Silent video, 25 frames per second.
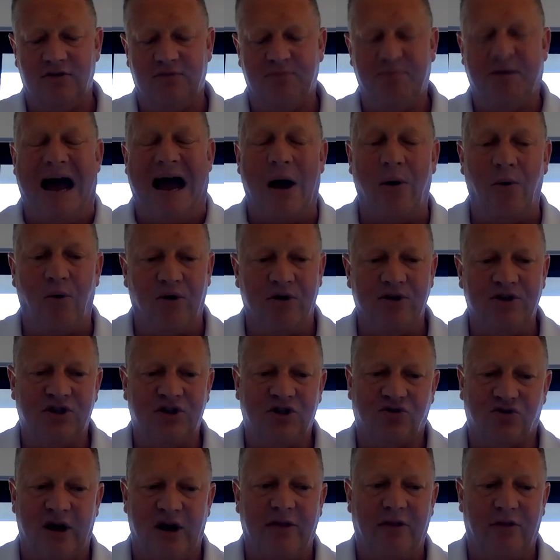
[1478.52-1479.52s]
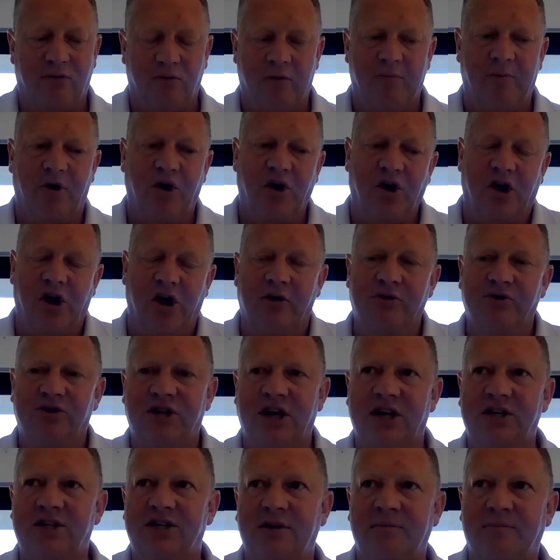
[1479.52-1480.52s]
power and strength when we're
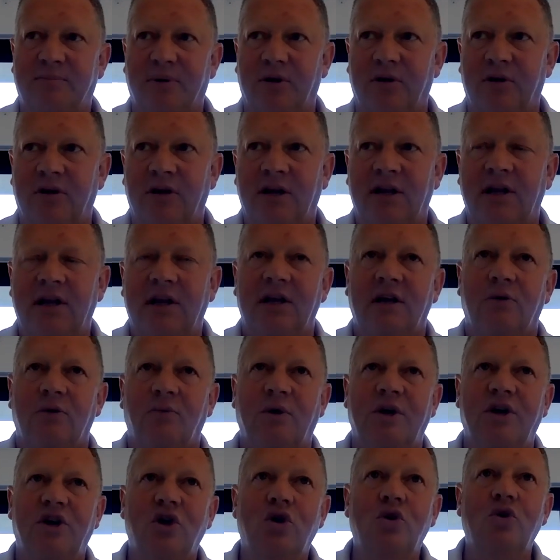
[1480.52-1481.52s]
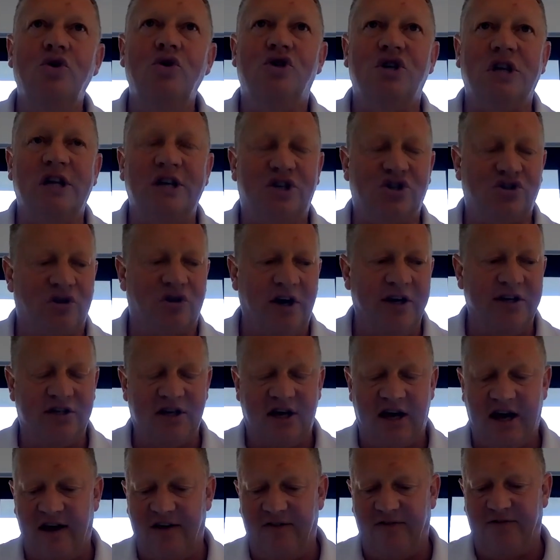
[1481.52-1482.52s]
negotiating, but we usually try
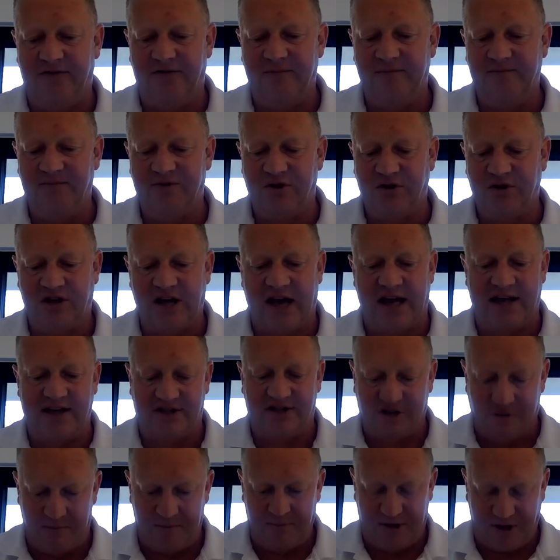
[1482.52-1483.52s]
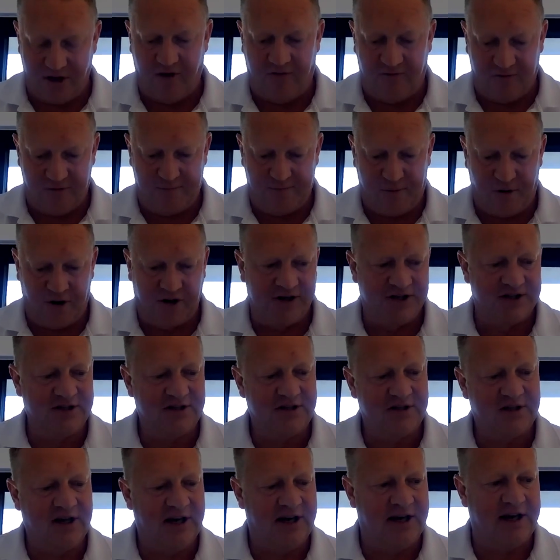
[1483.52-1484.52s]
to get something off the price.